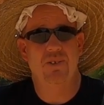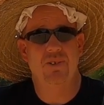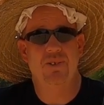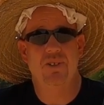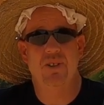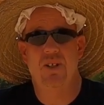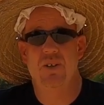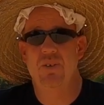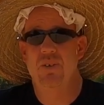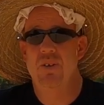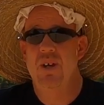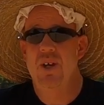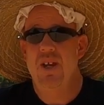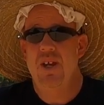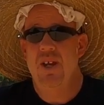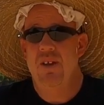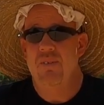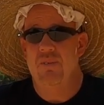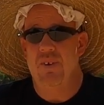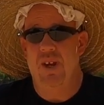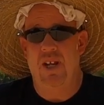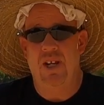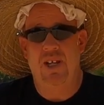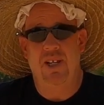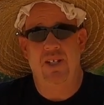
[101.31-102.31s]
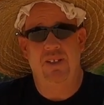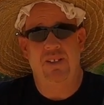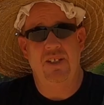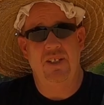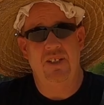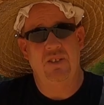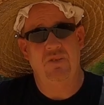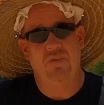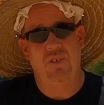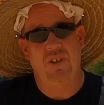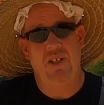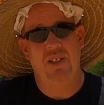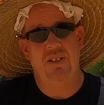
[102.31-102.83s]
So if I can get
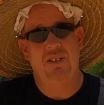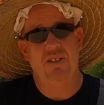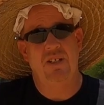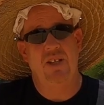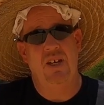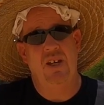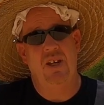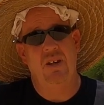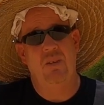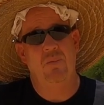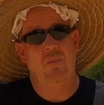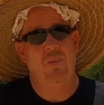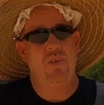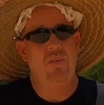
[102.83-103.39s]
this fence up,